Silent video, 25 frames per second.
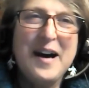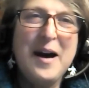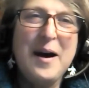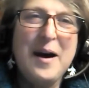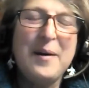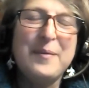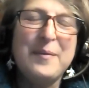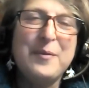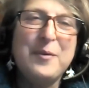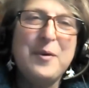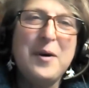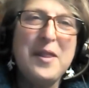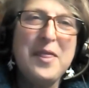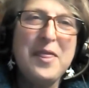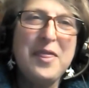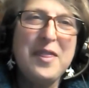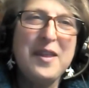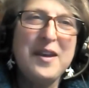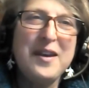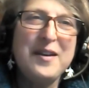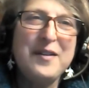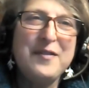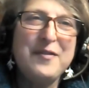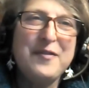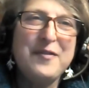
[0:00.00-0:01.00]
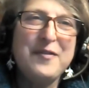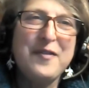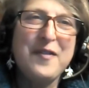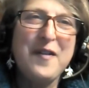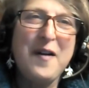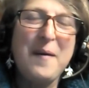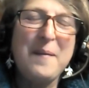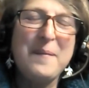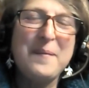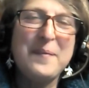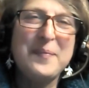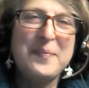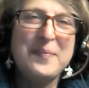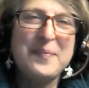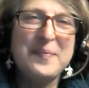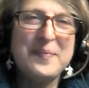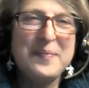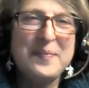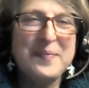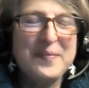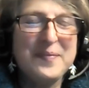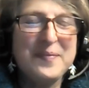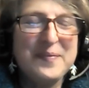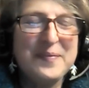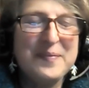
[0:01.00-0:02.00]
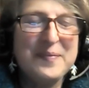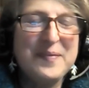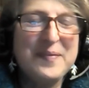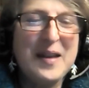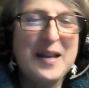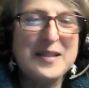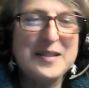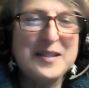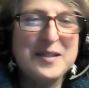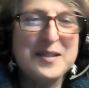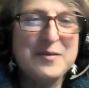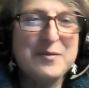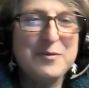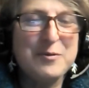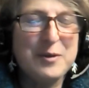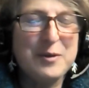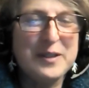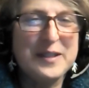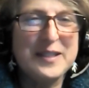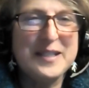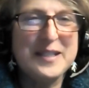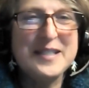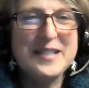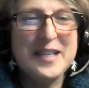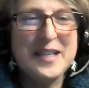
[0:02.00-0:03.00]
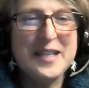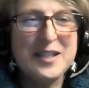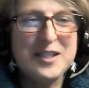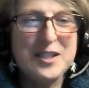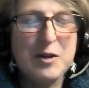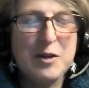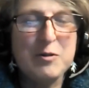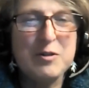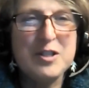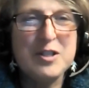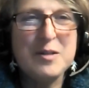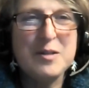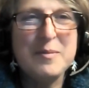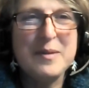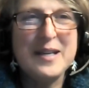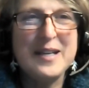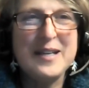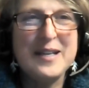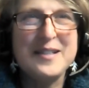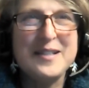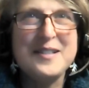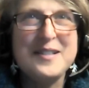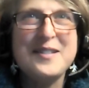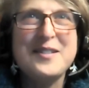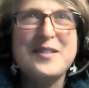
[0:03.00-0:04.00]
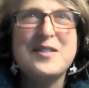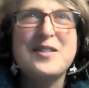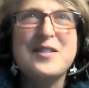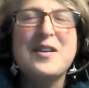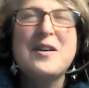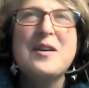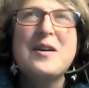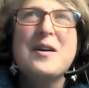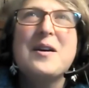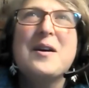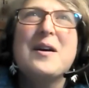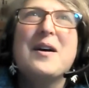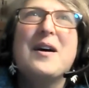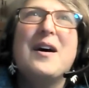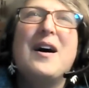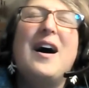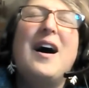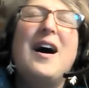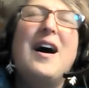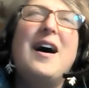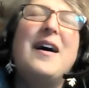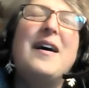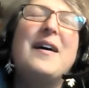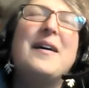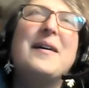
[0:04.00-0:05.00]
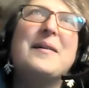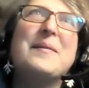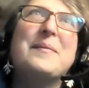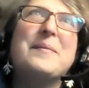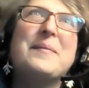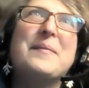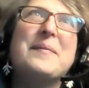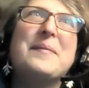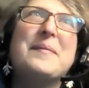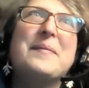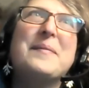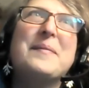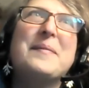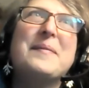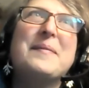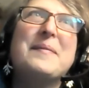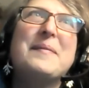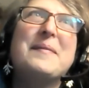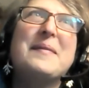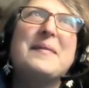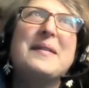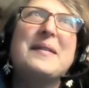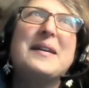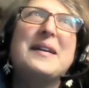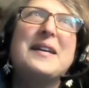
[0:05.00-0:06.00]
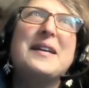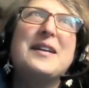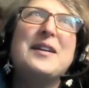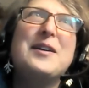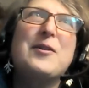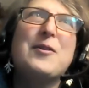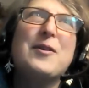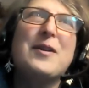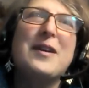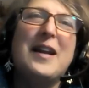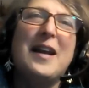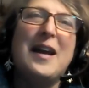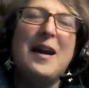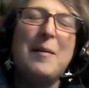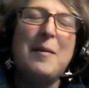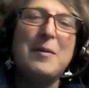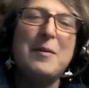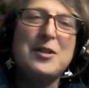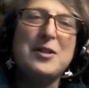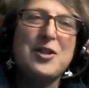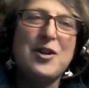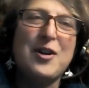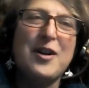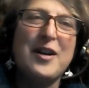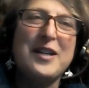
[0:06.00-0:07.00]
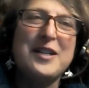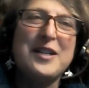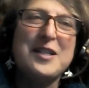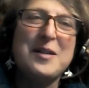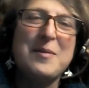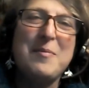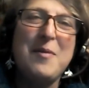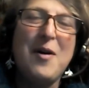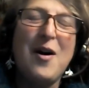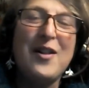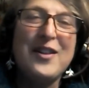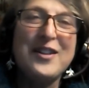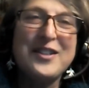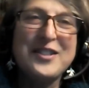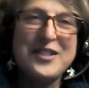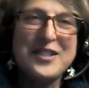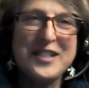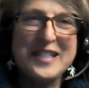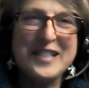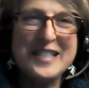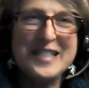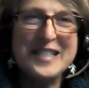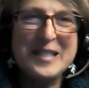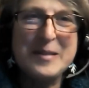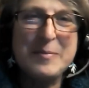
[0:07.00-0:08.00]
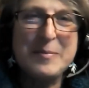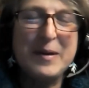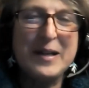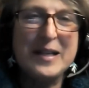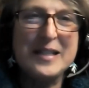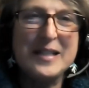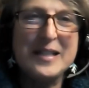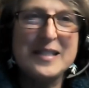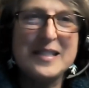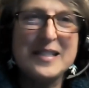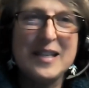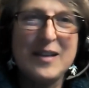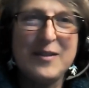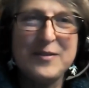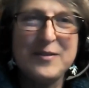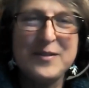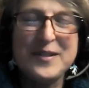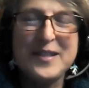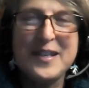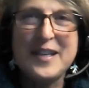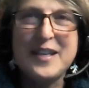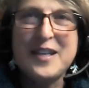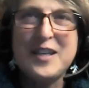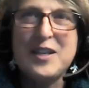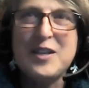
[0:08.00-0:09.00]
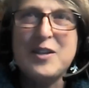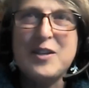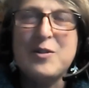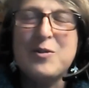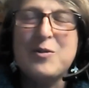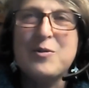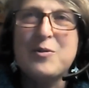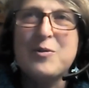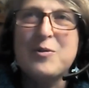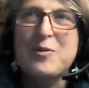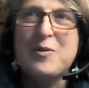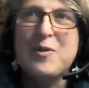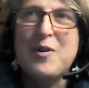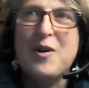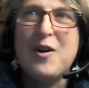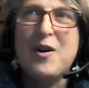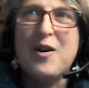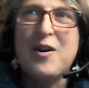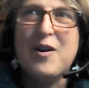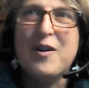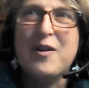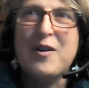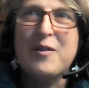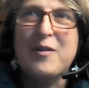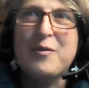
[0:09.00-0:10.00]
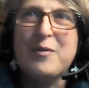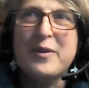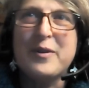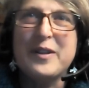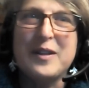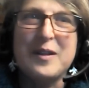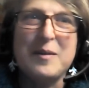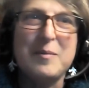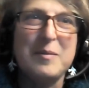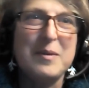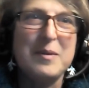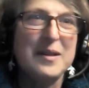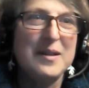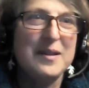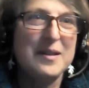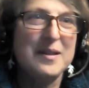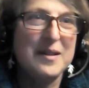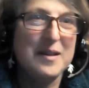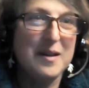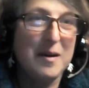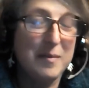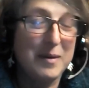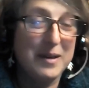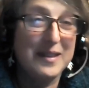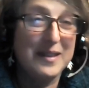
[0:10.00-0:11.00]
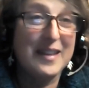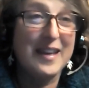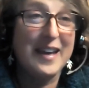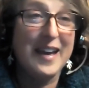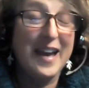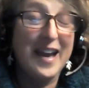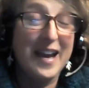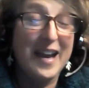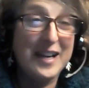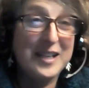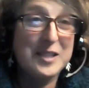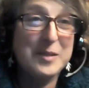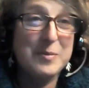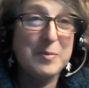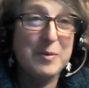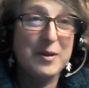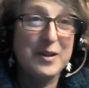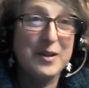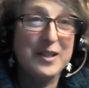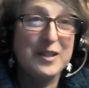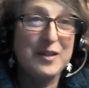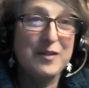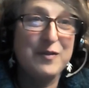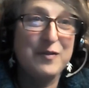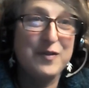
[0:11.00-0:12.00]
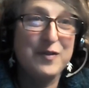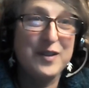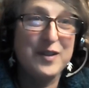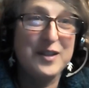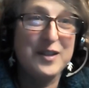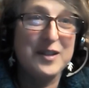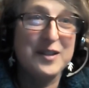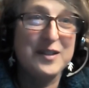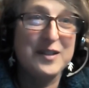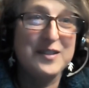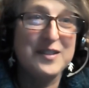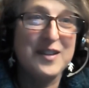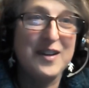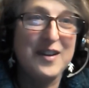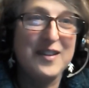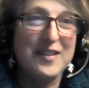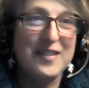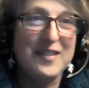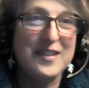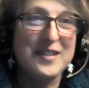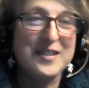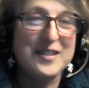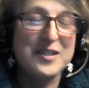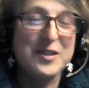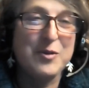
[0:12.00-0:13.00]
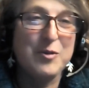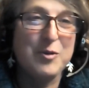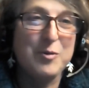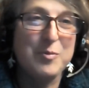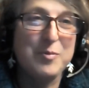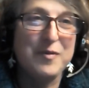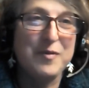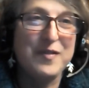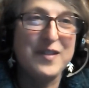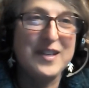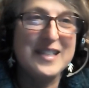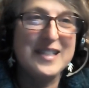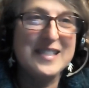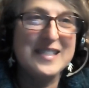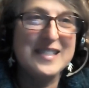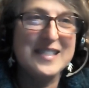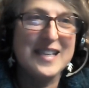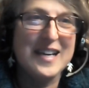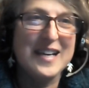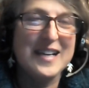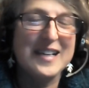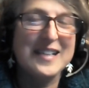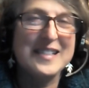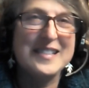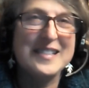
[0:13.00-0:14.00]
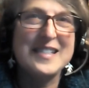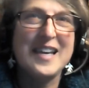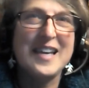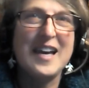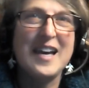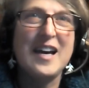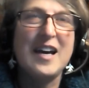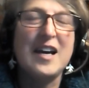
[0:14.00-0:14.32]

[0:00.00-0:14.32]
Um, one thing from that really stands out to me is um, you're an amateur entomologist, but it sounds like you are really becoming the expert in the field on this group of insects.